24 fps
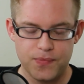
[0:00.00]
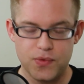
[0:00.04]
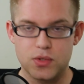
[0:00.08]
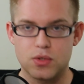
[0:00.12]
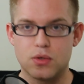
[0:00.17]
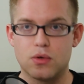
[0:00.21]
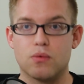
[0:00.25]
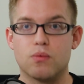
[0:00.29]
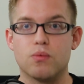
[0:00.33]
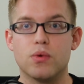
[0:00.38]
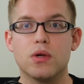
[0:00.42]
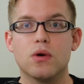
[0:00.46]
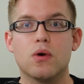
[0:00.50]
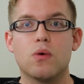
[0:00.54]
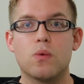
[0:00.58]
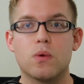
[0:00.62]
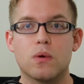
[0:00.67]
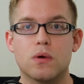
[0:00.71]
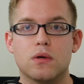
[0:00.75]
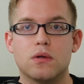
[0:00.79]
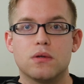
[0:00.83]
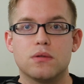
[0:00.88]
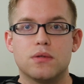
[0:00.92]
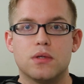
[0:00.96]
sort of real
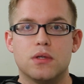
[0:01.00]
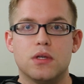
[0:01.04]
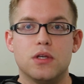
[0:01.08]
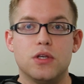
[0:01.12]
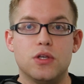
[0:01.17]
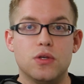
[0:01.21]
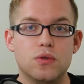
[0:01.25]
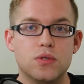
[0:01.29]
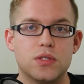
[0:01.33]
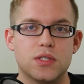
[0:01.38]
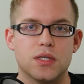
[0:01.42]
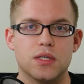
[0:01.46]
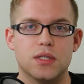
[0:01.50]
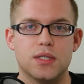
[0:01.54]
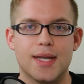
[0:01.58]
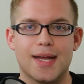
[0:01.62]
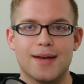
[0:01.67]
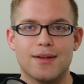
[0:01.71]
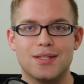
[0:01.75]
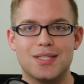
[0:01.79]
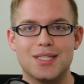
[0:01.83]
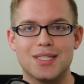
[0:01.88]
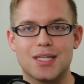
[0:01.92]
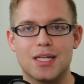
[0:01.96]
world usage.
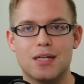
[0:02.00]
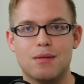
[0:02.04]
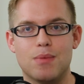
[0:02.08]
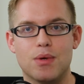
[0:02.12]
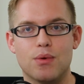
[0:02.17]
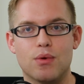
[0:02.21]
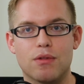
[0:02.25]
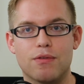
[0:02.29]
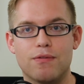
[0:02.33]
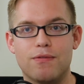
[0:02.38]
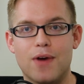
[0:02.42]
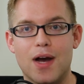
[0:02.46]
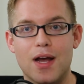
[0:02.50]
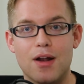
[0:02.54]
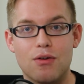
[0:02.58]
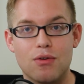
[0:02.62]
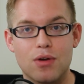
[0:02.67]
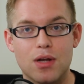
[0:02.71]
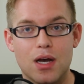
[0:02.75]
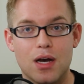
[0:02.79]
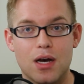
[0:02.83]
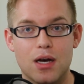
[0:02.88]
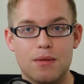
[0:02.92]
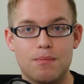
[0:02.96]
Now, this is going to be with
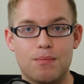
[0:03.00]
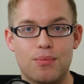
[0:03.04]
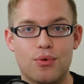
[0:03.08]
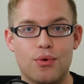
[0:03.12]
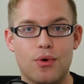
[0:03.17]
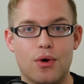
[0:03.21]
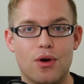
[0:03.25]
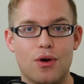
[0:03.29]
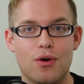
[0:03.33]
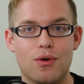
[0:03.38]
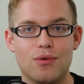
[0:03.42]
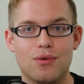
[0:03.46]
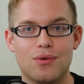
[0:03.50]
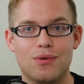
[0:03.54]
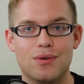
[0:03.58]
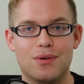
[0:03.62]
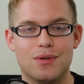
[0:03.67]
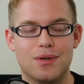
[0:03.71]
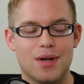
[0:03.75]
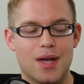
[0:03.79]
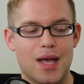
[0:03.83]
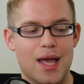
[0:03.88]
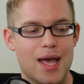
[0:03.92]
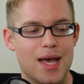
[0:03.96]
Final Cut Pro
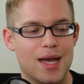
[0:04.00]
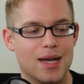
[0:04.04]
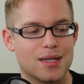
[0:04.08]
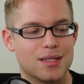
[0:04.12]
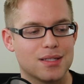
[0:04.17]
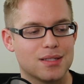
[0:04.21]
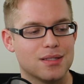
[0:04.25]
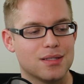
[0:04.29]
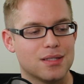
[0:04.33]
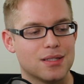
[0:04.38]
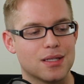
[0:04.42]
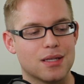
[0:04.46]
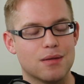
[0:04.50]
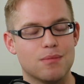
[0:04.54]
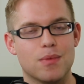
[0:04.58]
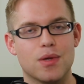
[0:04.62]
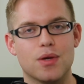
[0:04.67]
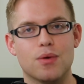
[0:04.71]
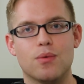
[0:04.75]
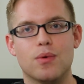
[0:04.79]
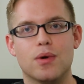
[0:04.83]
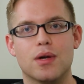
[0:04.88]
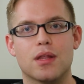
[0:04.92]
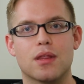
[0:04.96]
X. This is going to
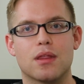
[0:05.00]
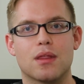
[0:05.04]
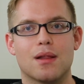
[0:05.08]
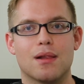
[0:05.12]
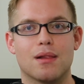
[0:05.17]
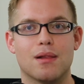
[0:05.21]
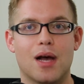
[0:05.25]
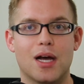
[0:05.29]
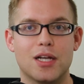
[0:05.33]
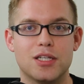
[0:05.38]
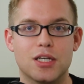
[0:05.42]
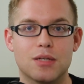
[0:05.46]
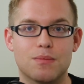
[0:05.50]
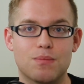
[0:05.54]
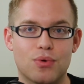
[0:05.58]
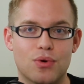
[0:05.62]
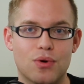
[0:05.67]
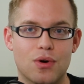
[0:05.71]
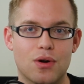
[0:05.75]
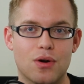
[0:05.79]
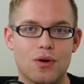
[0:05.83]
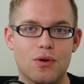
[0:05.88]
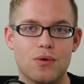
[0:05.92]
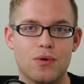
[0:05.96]
be with Logic
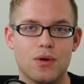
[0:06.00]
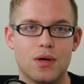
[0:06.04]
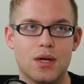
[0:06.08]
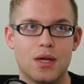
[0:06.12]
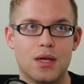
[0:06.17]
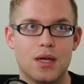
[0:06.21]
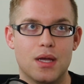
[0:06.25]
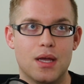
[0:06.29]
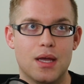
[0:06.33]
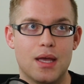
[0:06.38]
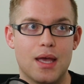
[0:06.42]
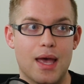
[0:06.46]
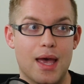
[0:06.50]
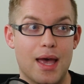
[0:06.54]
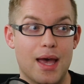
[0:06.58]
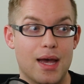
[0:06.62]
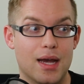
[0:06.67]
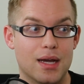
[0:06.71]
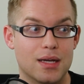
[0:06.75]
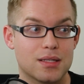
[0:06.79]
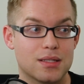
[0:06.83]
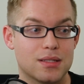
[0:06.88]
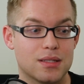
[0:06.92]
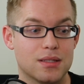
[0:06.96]
Pro
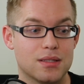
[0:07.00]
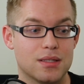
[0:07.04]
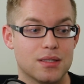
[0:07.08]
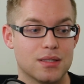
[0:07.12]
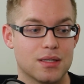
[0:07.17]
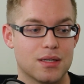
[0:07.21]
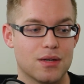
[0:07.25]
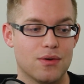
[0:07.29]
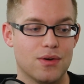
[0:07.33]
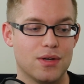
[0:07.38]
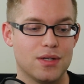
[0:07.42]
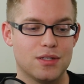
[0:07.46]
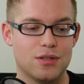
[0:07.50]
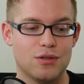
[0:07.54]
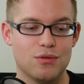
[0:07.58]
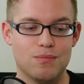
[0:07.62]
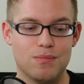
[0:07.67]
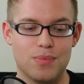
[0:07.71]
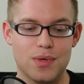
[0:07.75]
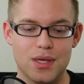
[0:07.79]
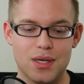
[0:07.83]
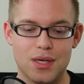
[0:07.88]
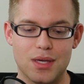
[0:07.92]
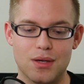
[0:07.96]
X. This is going to
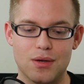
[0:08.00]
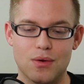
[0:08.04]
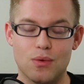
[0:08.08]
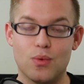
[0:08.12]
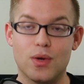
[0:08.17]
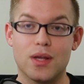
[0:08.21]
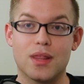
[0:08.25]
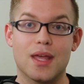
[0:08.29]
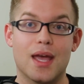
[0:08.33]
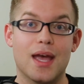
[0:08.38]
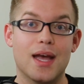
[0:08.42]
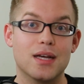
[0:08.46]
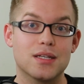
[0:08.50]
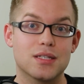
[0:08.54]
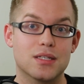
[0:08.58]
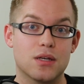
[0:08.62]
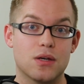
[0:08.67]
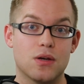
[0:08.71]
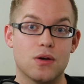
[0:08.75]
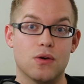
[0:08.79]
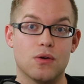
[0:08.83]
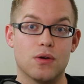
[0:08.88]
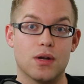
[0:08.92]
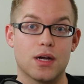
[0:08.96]
be with
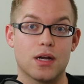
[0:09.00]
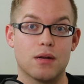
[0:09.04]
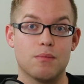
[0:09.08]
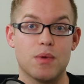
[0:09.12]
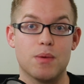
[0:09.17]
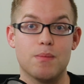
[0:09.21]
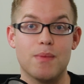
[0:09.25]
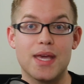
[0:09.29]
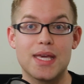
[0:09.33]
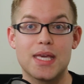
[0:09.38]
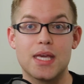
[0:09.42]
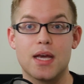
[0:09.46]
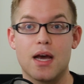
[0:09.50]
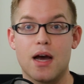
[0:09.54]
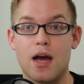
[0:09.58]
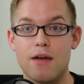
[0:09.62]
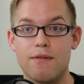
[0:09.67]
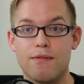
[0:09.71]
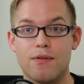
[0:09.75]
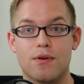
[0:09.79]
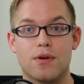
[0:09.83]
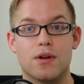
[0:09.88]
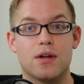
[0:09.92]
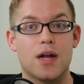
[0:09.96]
Xcode. I'm going to be making
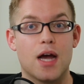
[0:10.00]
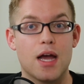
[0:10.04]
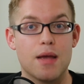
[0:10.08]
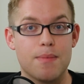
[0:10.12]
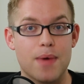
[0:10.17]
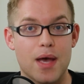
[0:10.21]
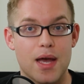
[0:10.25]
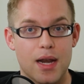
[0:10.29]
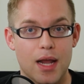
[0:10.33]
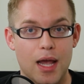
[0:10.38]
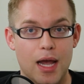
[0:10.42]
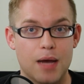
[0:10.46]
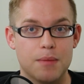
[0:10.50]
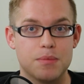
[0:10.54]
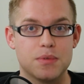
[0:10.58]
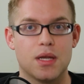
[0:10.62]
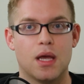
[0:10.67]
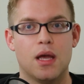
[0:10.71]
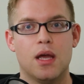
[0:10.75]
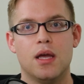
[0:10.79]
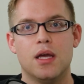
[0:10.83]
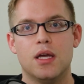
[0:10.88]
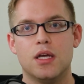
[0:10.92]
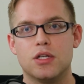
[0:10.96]
iPhone and iPad apps,
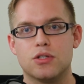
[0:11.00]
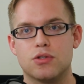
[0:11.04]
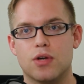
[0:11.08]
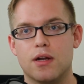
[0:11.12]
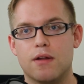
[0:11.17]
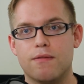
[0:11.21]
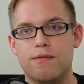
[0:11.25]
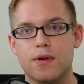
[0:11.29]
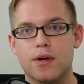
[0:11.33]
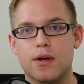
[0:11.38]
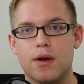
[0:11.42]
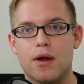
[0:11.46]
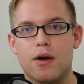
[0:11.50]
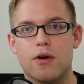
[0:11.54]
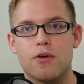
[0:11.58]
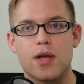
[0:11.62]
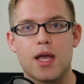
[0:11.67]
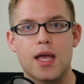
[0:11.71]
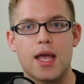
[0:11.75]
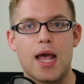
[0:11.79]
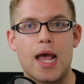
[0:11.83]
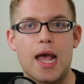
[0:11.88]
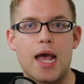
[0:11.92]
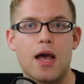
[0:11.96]
trying to figure out,
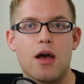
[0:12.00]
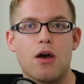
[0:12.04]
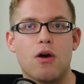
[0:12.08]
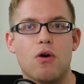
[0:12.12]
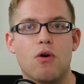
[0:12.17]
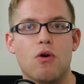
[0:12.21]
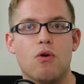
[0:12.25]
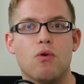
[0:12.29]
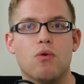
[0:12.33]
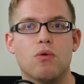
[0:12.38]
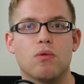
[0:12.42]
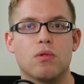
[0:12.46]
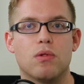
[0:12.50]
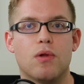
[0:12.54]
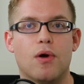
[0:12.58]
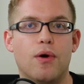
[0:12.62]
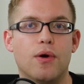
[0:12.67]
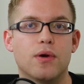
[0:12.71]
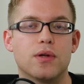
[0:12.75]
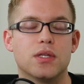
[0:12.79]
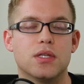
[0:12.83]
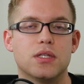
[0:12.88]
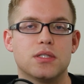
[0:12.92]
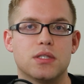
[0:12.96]
okay, how
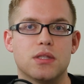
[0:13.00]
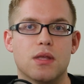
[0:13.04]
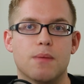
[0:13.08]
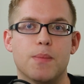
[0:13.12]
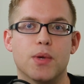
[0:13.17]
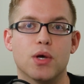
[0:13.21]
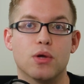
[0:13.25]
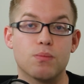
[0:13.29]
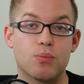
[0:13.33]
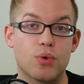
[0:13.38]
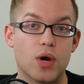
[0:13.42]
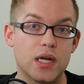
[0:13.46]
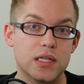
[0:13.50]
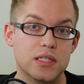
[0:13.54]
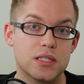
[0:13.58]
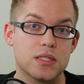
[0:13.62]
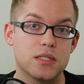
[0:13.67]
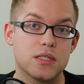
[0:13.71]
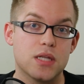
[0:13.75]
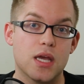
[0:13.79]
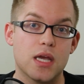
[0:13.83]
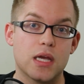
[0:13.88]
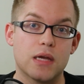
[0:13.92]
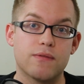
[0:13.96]
long does the build
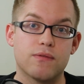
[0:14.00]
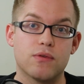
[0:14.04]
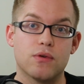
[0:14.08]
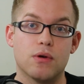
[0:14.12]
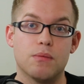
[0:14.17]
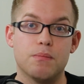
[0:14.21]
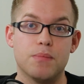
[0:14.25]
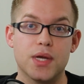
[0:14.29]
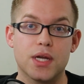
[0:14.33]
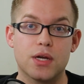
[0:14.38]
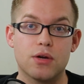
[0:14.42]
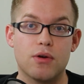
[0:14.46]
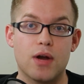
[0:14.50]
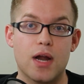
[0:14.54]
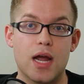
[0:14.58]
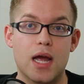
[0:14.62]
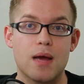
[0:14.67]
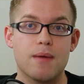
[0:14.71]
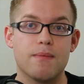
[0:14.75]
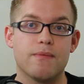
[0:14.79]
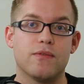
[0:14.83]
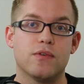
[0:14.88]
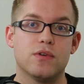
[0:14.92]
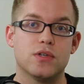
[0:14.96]
process take for a bigger
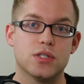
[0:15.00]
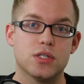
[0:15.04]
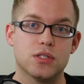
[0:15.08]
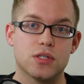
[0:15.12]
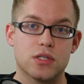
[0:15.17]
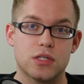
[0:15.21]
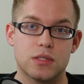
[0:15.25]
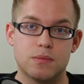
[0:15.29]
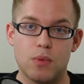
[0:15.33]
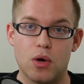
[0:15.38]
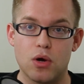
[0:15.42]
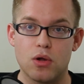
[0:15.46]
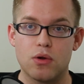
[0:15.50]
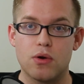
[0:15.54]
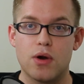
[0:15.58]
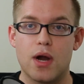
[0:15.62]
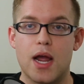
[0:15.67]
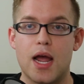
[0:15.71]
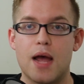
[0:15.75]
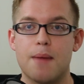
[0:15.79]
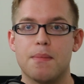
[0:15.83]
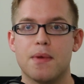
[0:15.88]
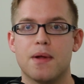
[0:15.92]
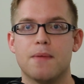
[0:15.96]
app versus a smaller
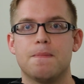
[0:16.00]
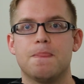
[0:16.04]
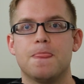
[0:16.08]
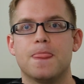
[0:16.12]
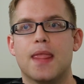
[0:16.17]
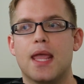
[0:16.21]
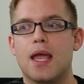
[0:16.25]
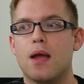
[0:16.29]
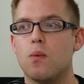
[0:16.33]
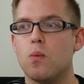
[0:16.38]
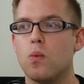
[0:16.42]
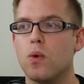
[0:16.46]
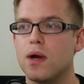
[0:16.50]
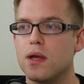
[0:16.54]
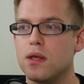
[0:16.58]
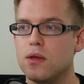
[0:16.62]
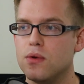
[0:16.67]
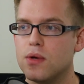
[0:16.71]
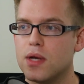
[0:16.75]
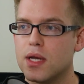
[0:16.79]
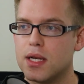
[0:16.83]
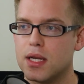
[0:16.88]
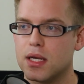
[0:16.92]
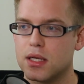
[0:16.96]
app and what
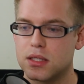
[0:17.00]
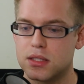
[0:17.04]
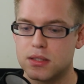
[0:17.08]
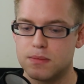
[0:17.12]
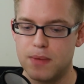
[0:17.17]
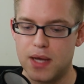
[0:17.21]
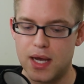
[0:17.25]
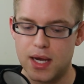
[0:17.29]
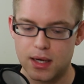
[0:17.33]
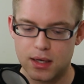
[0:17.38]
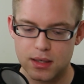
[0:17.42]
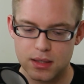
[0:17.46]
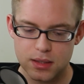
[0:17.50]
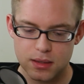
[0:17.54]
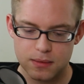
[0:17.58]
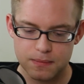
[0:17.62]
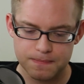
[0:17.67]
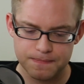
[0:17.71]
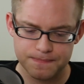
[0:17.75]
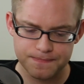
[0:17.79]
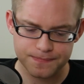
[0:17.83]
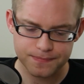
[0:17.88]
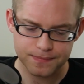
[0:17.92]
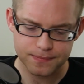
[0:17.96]
you can expect.
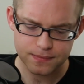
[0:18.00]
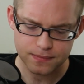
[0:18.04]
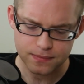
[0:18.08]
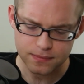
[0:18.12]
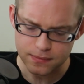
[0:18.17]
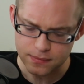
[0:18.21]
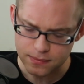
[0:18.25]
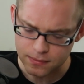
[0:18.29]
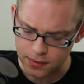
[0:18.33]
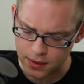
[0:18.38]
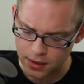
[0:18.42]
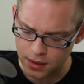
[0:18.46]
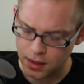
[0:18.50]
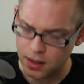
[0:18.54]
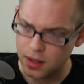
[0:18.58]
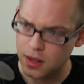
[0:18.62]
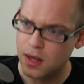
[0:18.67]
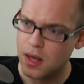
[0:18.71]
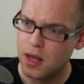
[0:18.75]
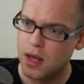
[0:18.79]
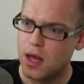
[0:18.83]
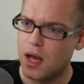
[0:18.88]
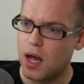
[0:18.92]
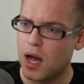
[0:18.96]

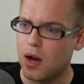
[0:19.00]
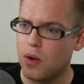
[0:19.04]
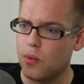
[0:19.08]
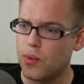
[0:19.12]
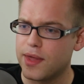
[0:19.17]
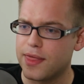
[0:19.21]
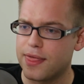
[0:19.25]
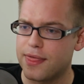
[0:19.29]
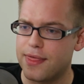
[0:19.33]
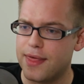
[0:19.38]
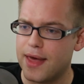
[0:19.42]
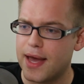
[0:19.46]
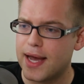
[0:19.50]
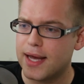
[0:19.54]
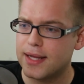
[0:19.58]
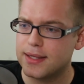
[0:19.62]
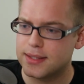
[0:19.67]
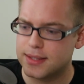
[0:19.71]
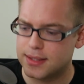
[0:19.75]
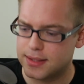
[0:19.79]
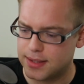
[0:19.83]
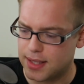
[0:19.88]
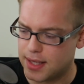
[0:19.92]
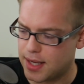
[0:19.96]
Uh, with
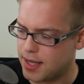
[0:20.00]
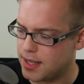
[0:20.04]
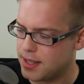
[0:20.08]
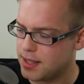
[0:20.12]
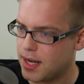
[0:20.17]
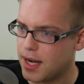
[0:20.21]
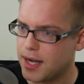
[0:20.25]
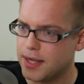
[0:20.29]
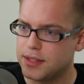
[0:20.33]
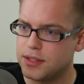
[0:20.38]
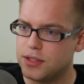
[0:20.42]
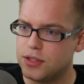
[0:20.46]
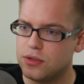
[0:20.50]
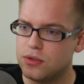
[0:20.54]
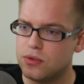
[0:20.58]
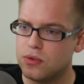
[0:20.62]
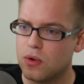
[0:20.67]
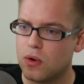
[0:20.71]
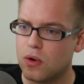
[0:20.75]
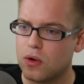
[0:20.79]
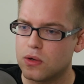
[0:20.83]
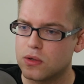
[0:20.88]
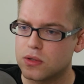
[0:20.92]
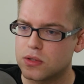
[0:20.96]
that said, I
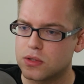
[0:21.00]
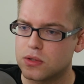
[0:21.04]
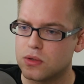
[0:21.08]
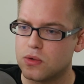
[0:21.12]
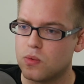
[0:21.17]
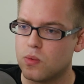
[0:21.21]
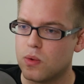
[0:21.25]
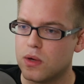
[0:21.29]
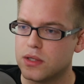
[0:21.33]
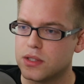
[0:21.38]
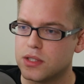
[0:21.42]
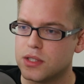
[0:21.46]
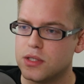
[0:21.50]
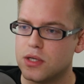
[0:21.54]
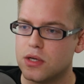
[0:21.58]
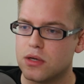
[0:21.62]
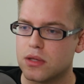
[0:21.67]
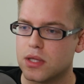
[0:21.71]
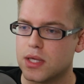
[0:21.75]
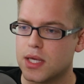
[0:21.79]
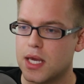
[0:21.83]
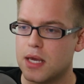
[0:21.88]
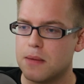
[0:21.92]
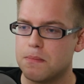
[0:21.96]
do also want to
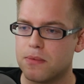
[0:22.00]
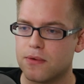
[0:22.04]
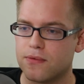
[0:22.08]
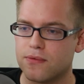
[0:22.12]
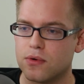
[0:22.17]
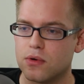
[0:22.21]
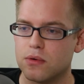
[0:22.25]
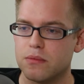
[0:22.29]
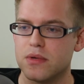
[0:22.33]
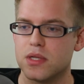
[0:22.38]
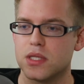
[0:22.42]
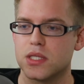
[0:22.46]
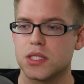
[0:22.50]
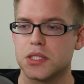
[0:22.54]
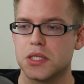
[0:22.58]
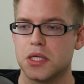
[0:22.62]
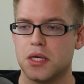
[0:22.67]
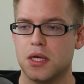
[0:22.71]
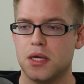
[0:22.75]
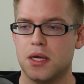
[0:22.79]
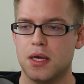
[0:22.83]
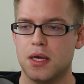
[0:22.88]
know the game performance.